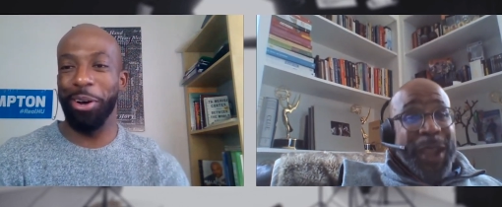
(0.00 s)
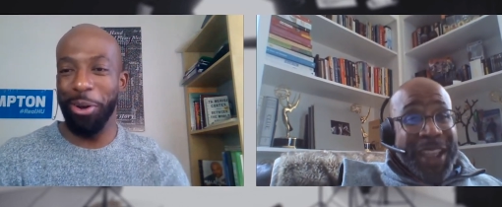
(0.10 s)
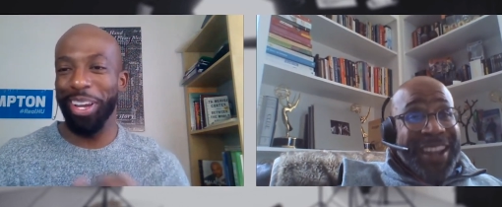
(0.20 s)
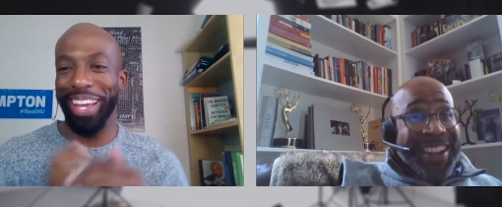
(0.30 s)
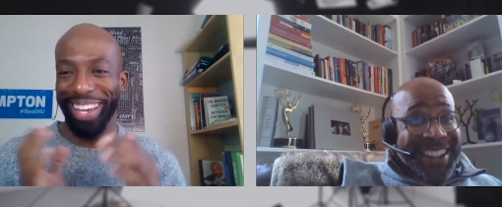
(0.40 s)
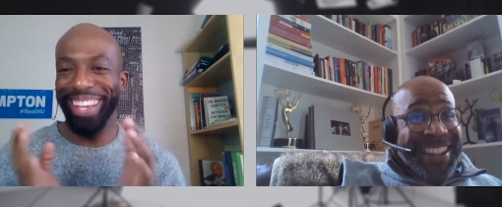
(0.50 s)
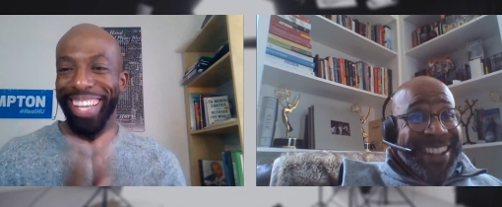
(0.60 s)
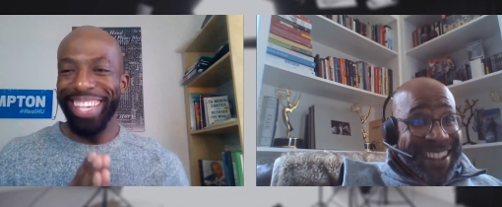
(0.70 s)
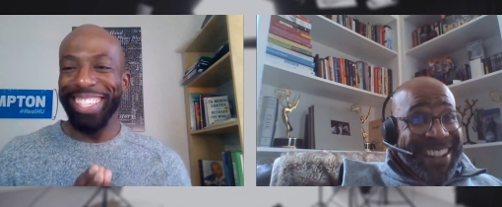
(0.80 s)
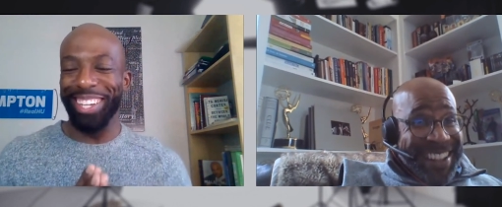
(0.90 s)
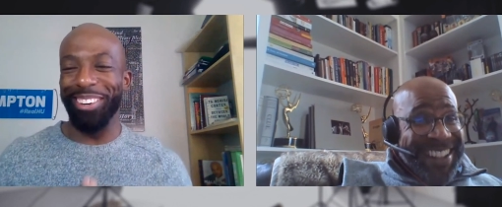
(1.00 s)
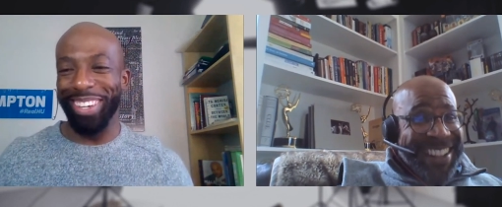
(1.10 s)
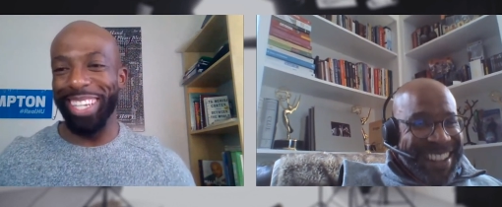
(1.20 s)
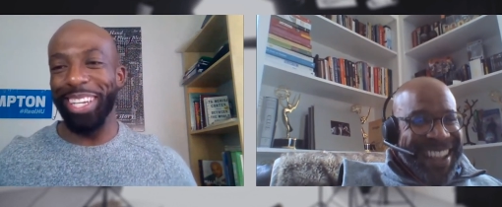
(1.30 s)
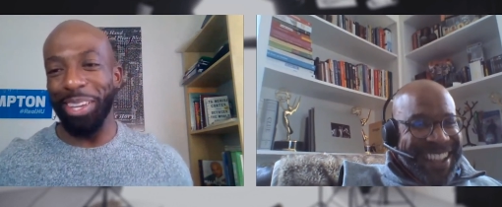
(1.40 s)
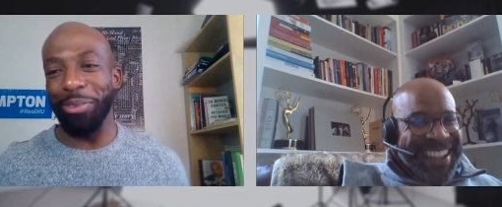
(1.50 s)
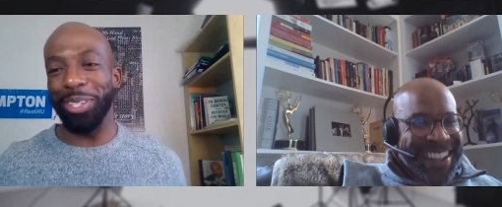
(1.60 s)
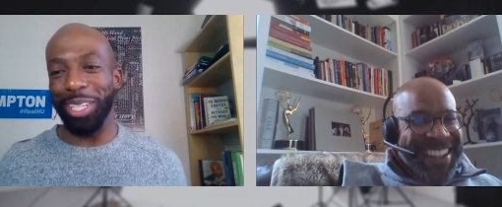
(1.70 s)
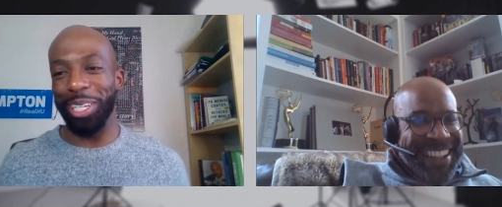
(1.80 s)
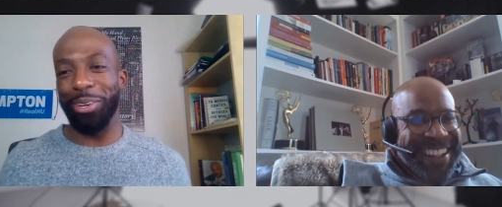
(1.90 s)
Speaker 1: right. okay. So he, yeah. he
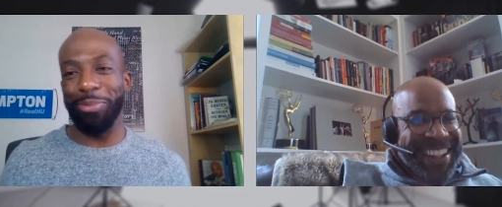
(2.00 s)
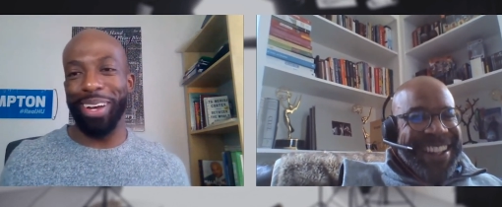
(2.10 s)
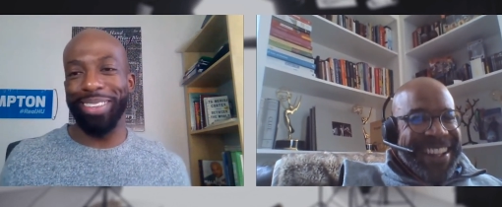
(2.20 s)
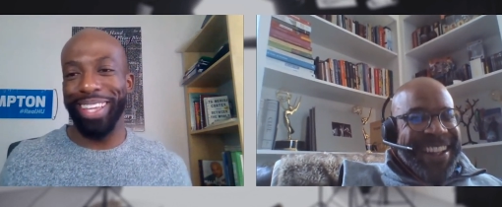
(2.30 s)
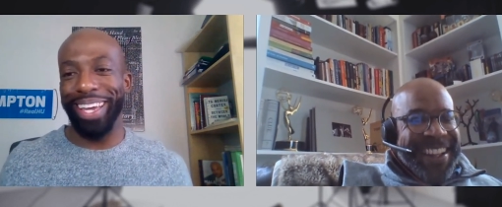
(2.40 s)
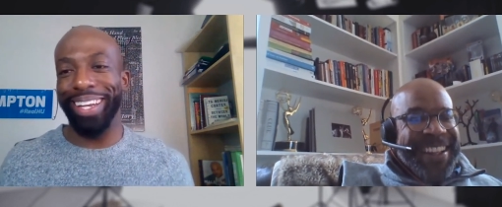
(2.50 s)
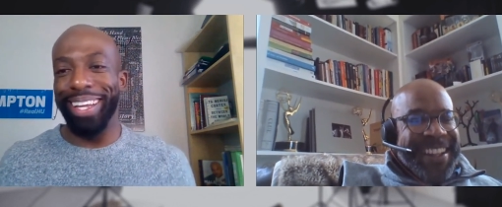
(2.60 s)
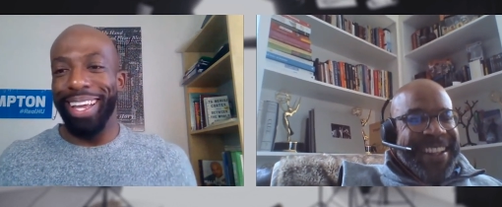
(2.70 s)
was clear about that.